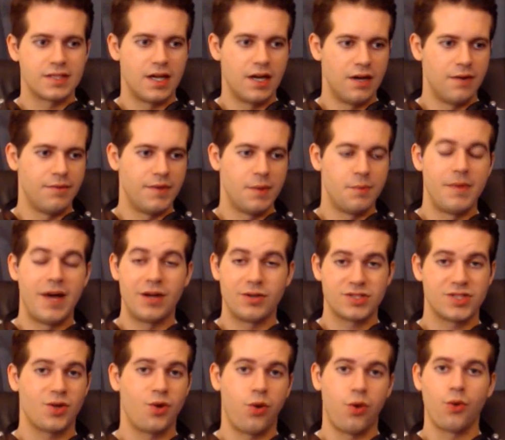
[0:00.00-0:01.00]
The mouse
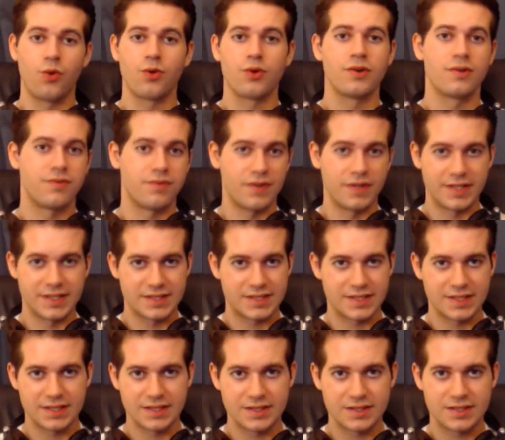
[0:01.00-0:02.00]
cord, for
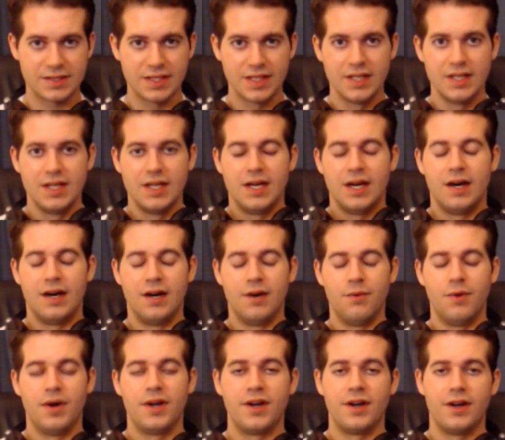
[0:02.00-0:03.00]
instance,
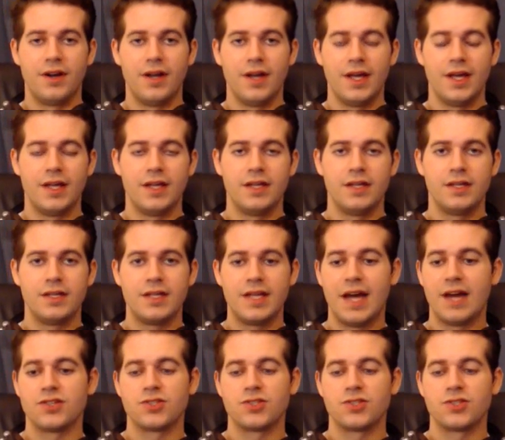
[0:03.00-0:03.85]
and yeah.